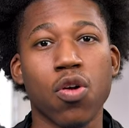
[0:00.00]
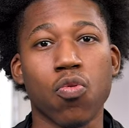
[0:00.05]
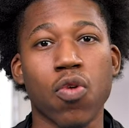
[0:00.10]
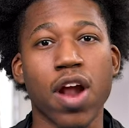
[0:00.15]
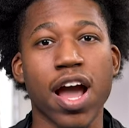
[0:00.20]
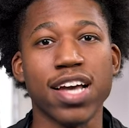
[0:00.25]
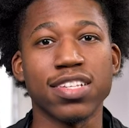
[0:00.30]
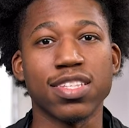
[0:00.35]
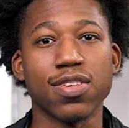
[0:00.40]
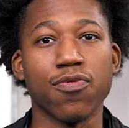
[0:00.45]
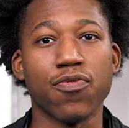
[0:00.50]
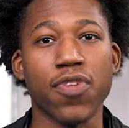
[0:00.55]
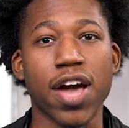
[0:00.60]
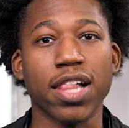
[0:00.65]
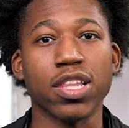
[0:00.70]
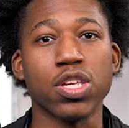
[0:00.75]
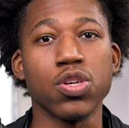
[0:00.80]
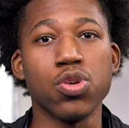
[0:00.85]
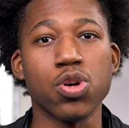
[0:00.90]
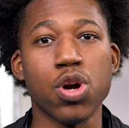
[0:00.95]
rise in
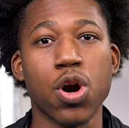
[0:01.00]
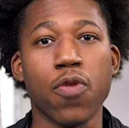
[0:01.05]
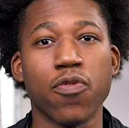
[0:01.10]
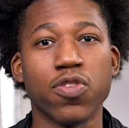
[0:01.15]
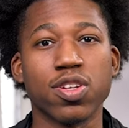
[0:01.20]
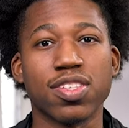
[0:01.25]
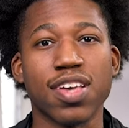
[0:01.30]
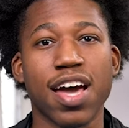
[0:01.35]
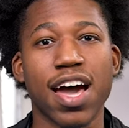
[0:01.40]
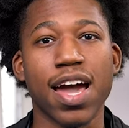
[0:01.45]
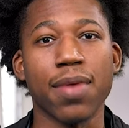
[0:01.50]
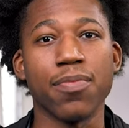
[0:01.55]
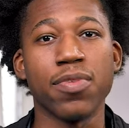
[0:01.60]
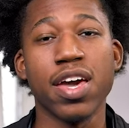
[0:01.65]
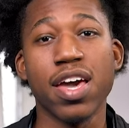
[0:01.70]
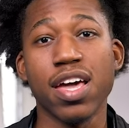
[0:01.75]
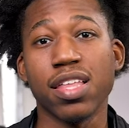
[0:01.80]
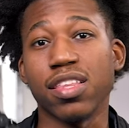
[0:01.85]
value over time,